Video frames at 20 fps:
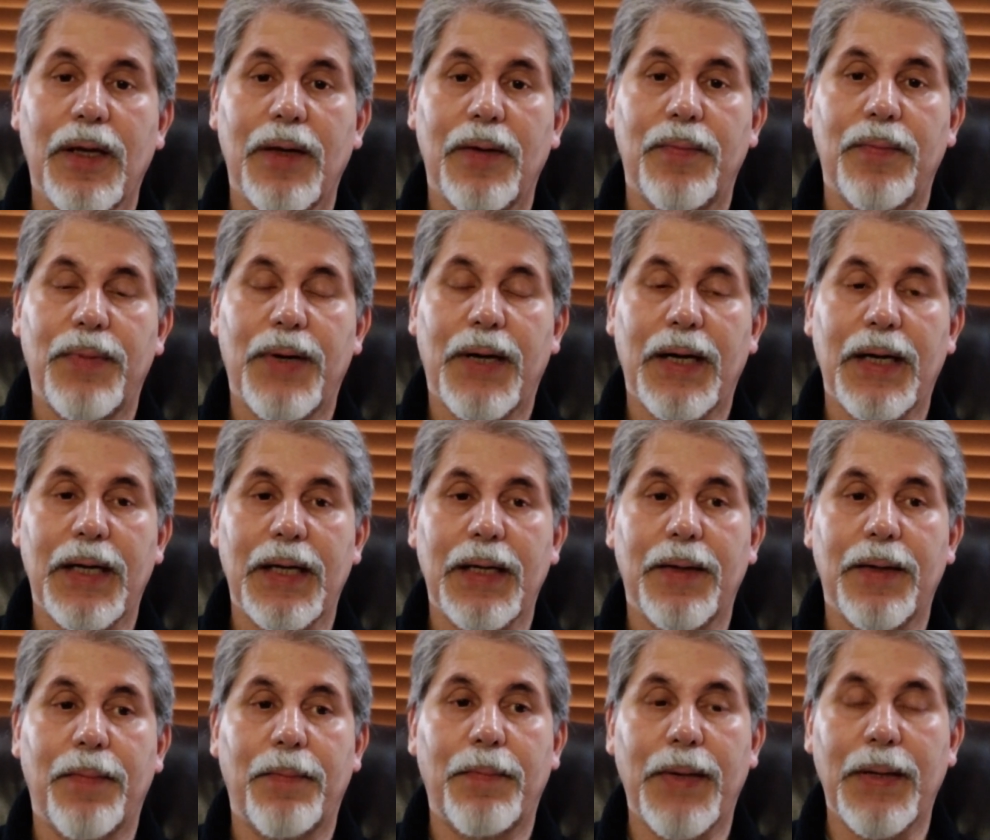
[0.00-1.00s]
by
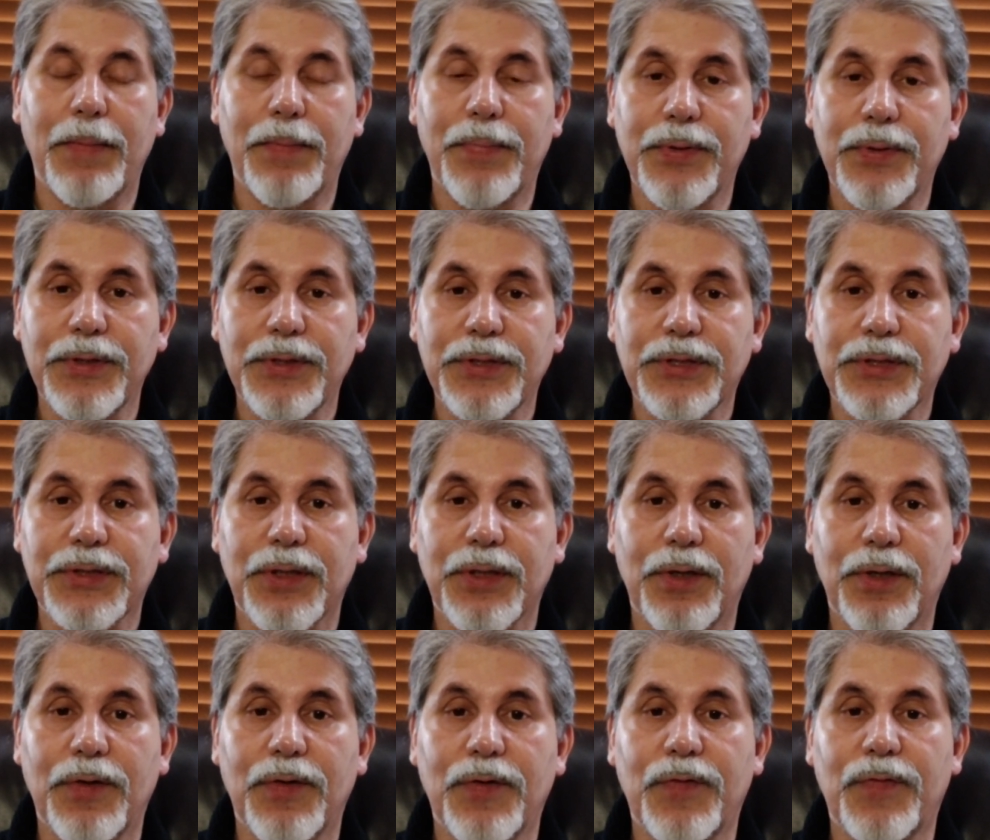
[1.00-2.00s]
members
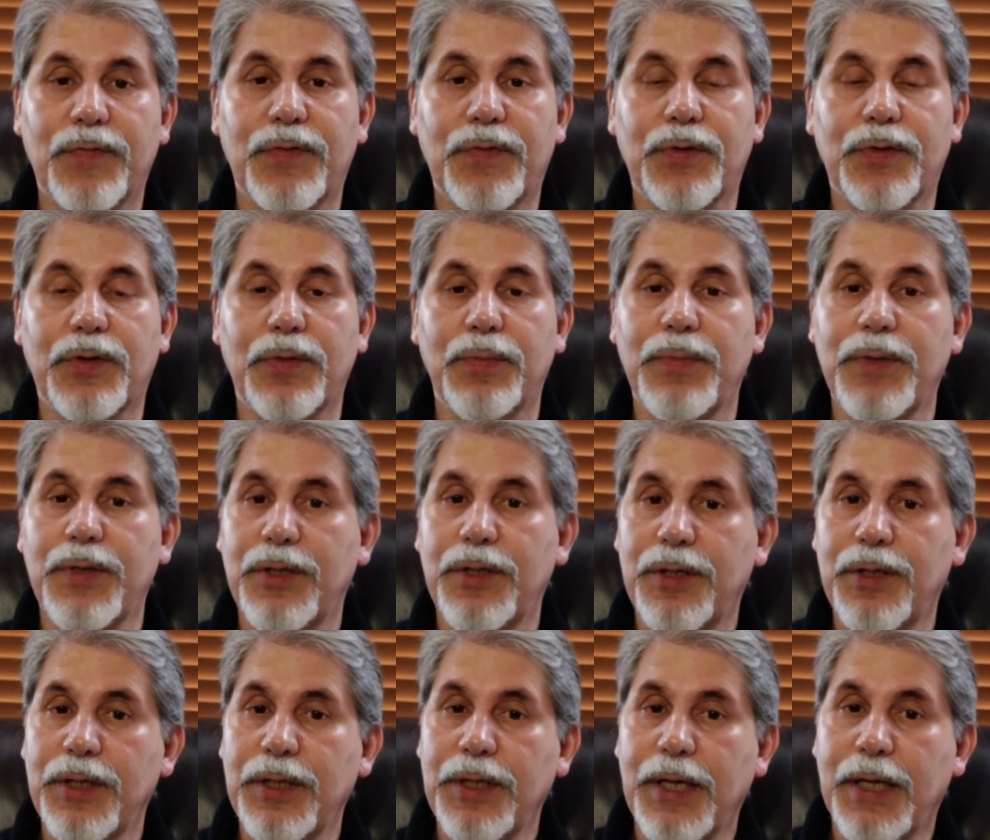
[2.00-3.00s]
of the
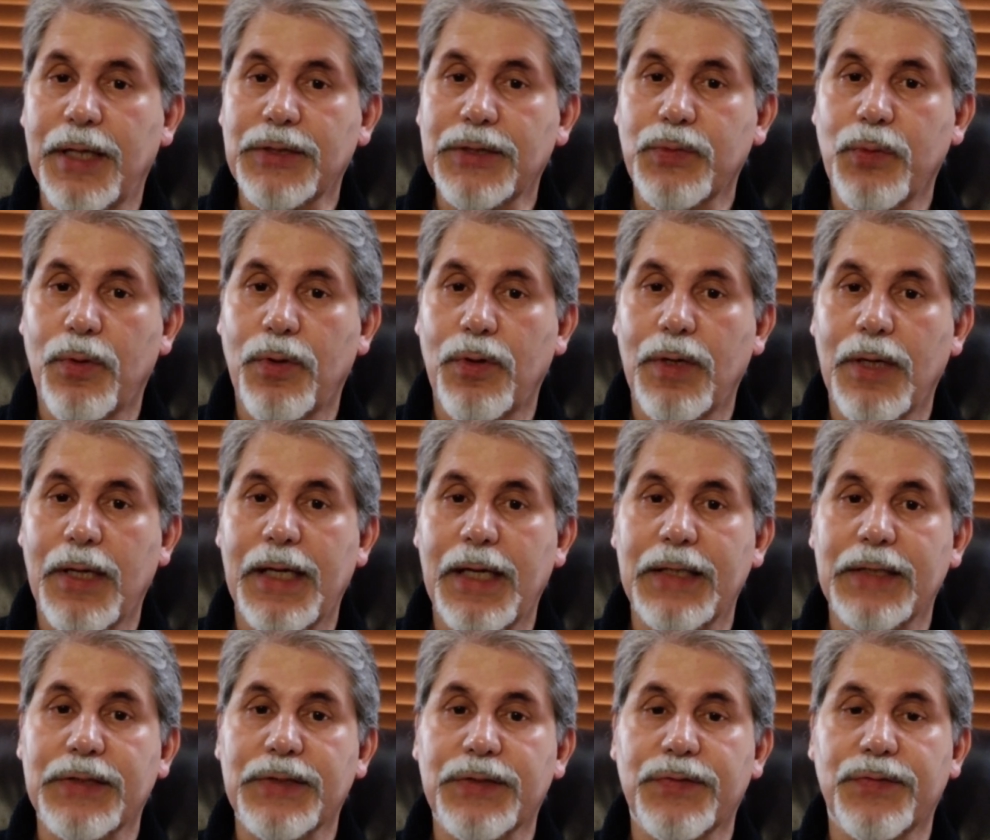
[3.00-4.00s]
community as well
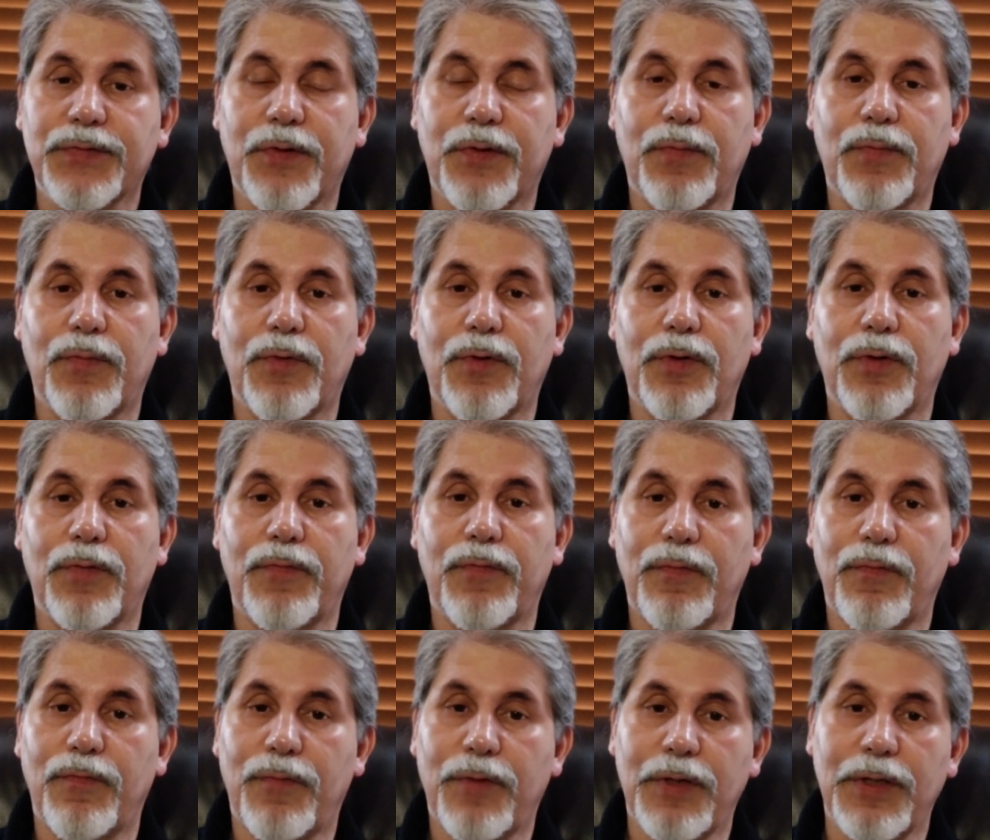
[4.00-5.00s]
as from
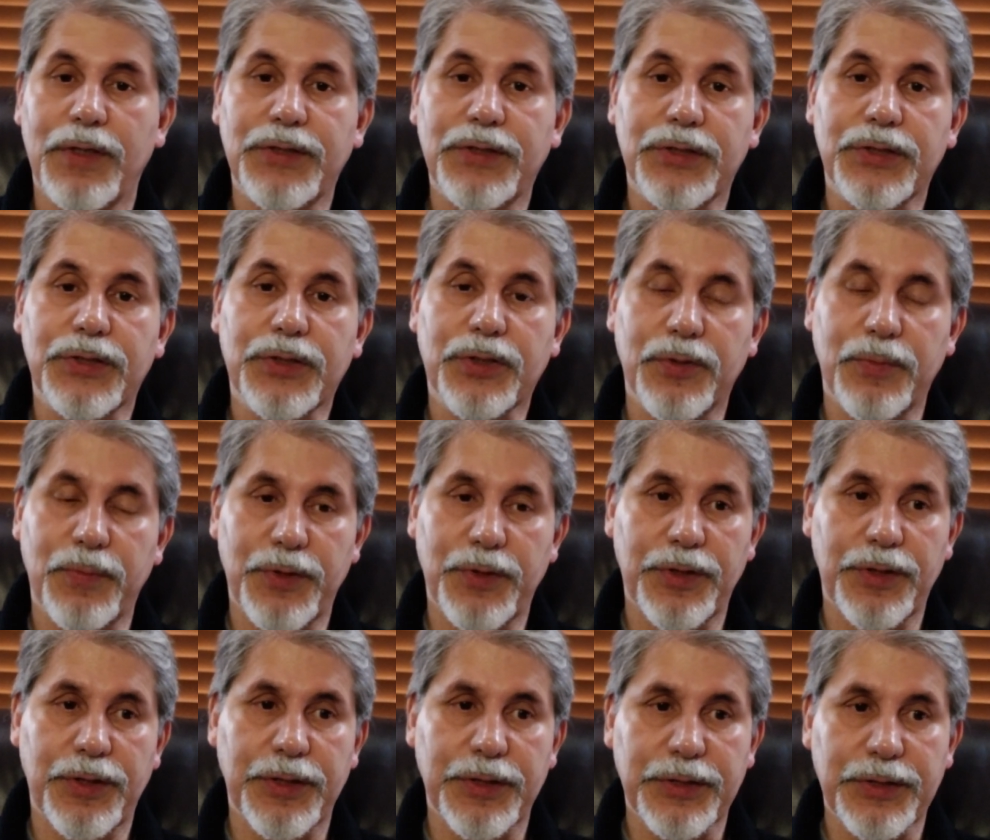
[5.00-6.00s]
religious
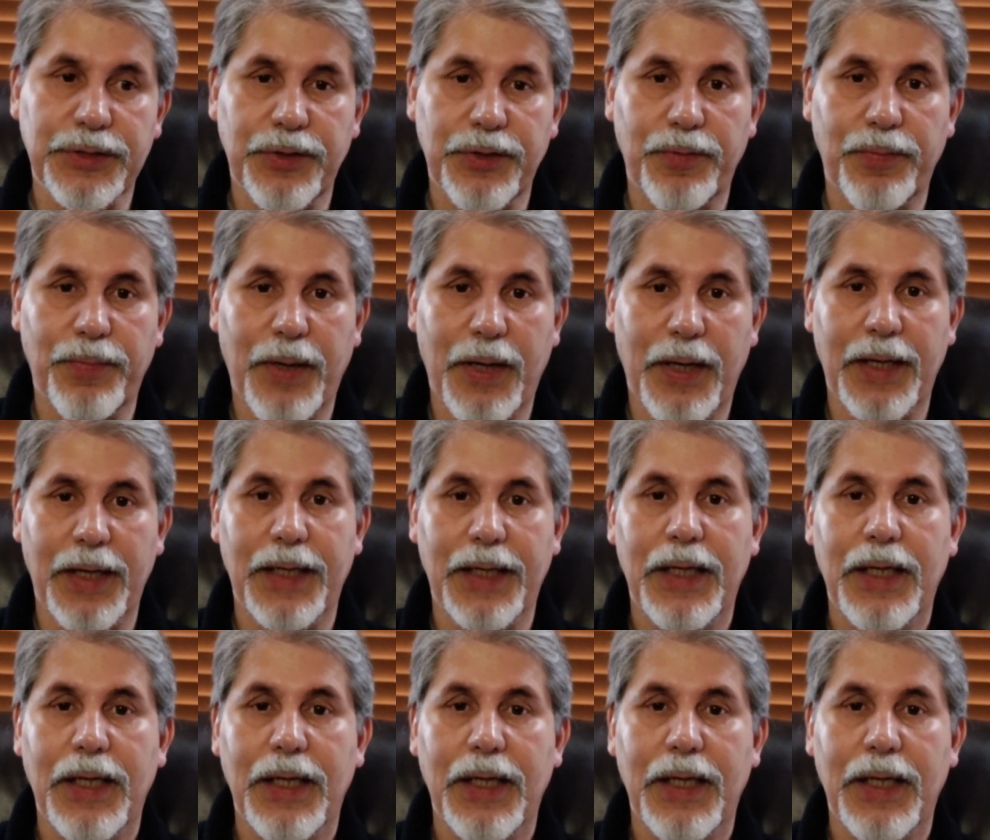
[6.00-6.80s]
communities nearby,